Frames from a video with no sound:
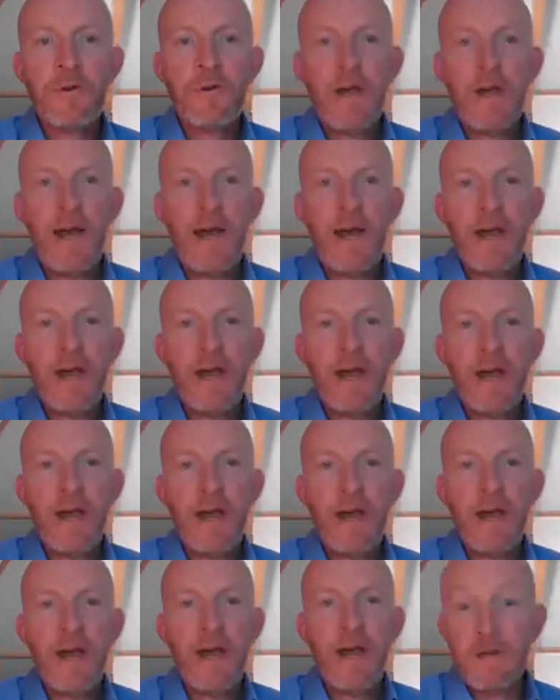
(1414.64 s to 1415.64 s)

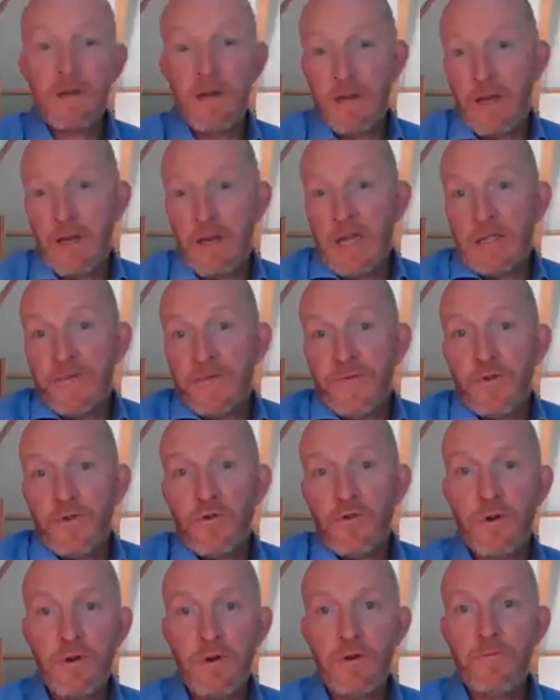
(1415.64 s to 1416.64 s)
And for
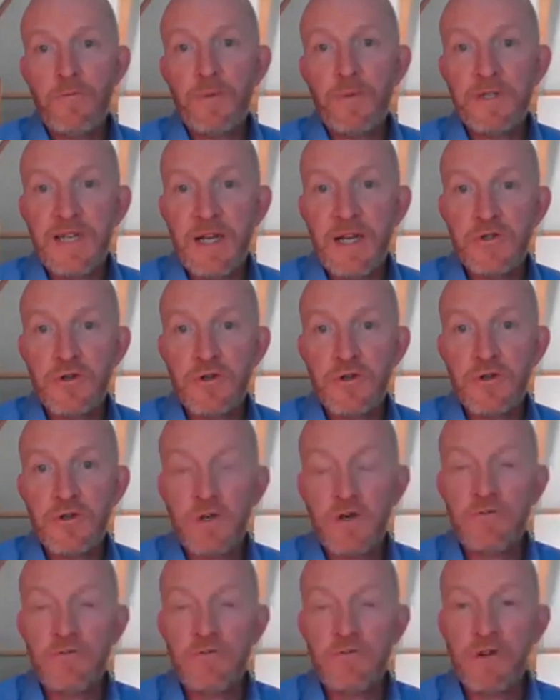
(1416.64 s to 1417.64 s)
your potential
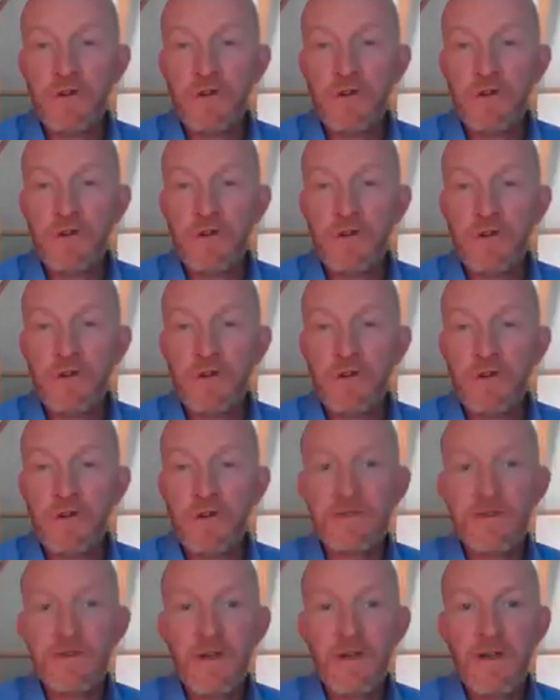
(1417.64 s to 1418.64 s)
career
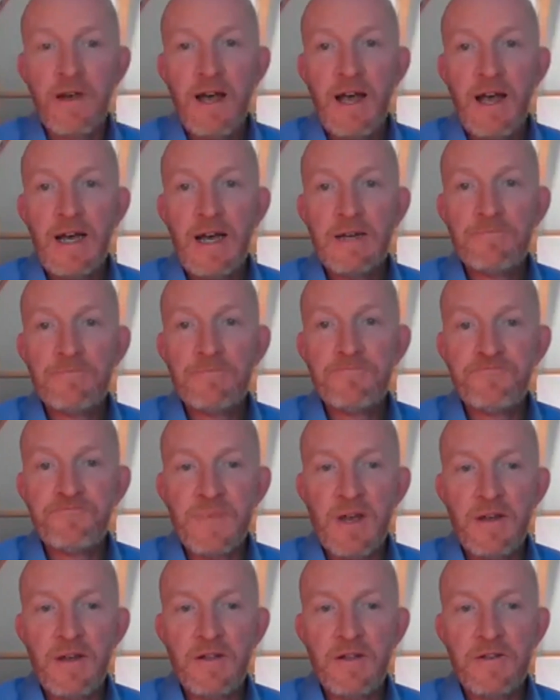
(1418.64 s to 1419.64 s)
advancement.
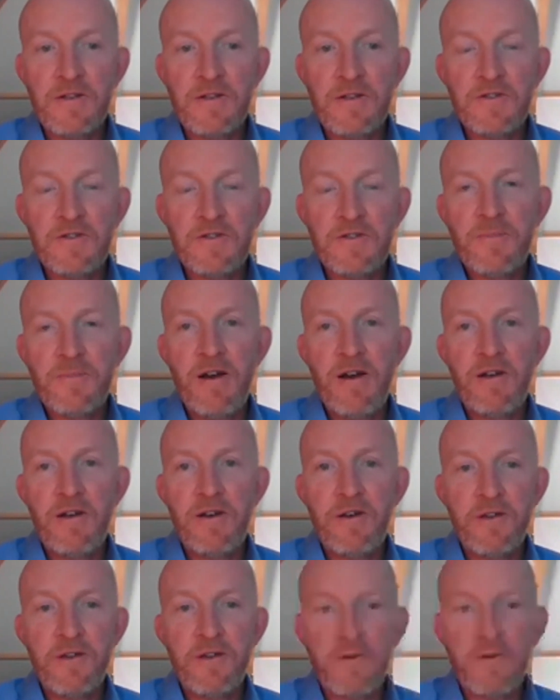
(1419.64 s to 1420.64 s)

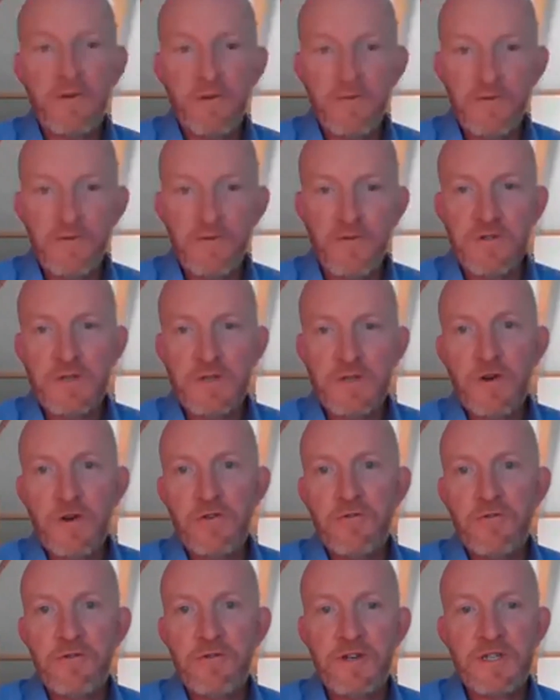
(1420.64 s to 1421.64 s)
Tamara, you know, you talked about
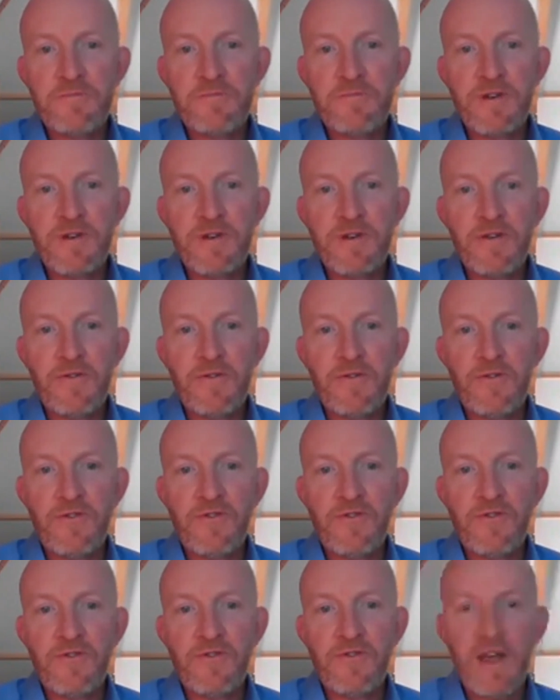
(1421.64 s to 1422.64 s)
your
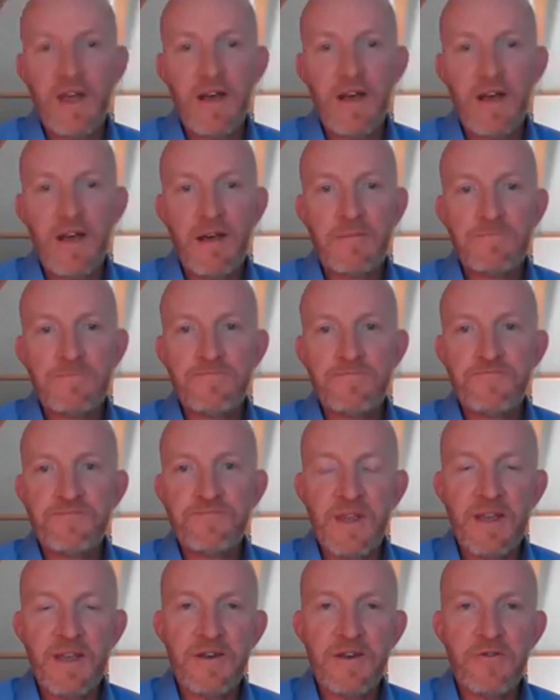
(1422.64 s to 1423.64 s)
experience. You
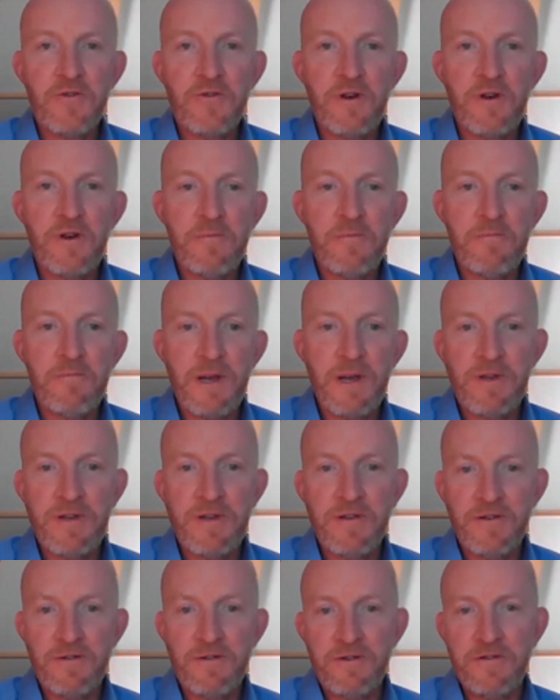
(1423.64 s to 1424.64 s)
know,
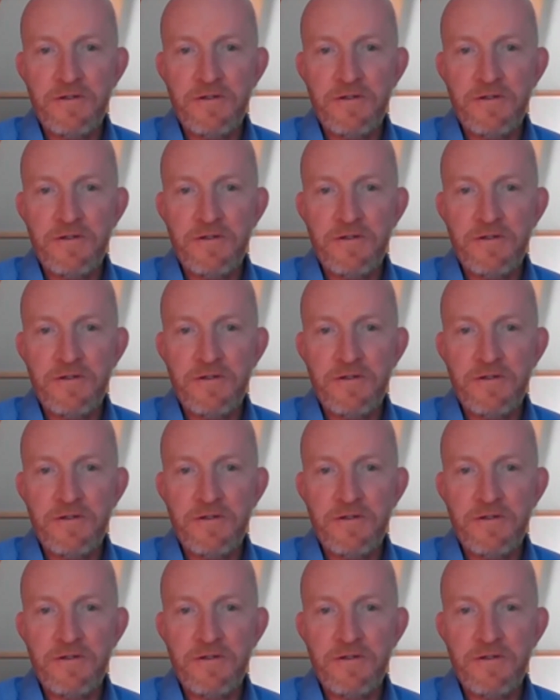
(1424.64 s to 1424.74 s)
maybe